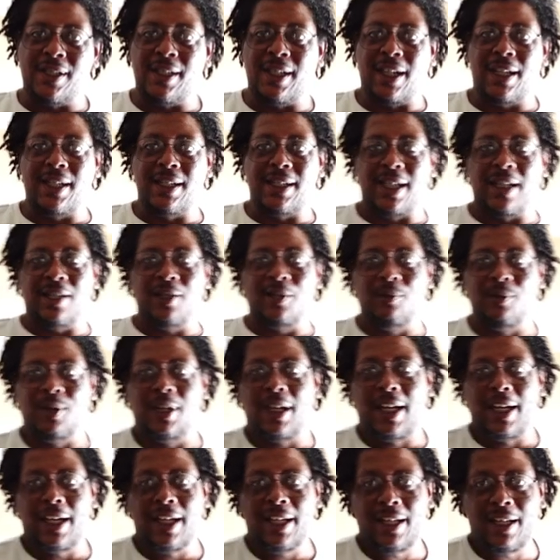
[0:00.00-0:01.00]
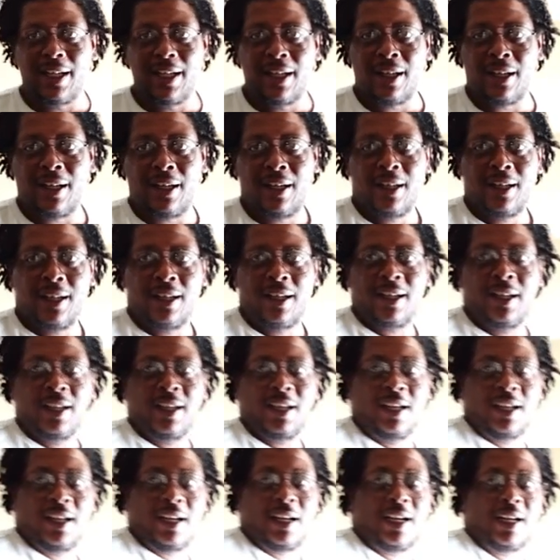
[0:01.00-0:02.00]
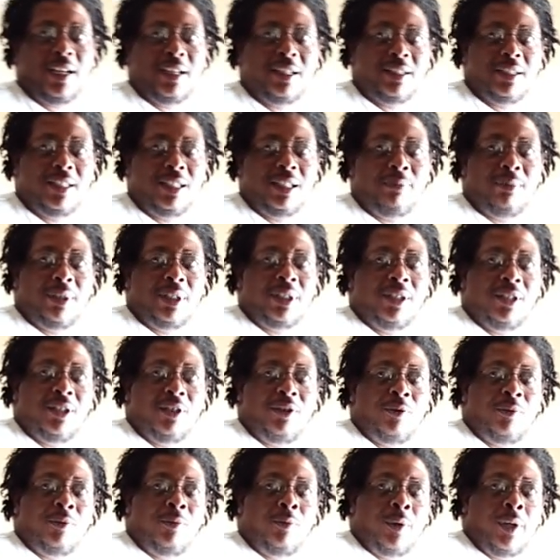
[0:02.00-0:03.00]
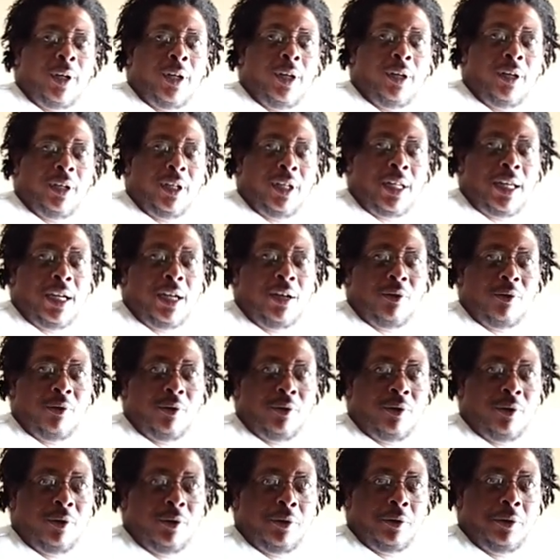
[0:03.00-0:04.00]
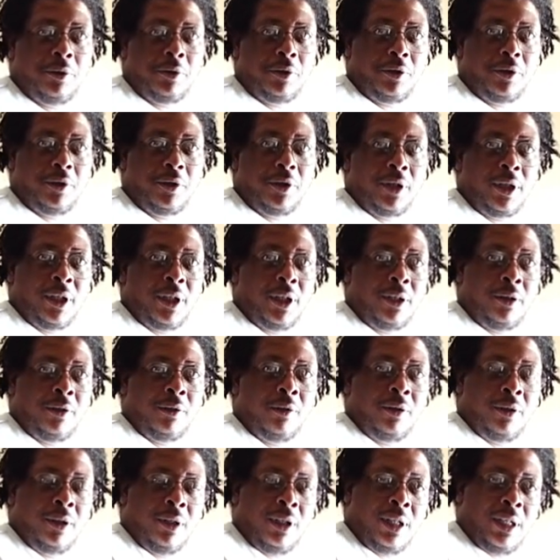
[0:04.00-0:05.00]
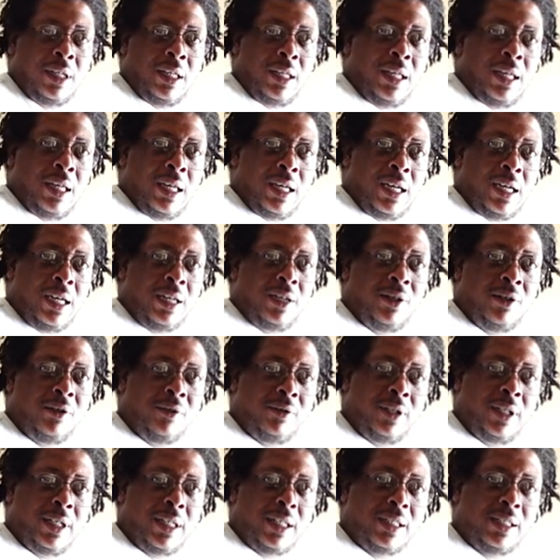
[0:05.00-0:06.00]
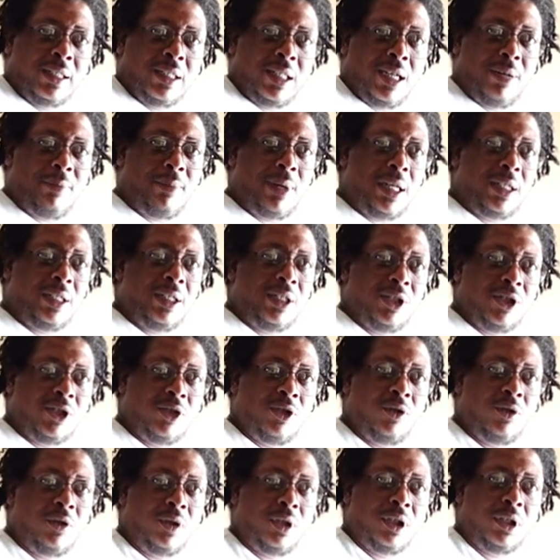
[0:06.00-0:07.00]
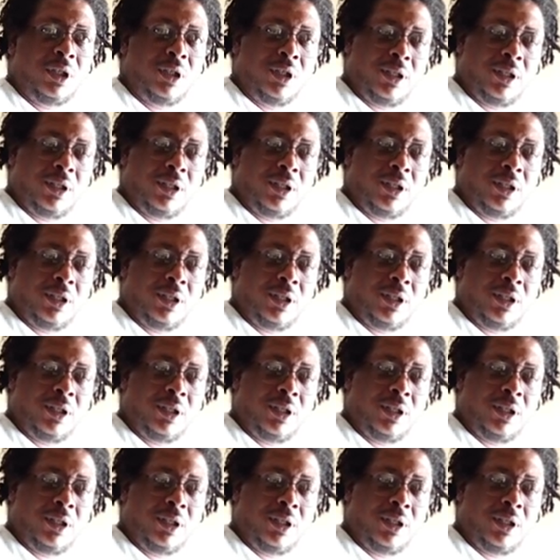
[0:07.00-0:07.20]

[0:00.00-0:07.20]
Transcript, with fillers: nice. I do like it. I can see myself wearing it out you know. I know next time I just go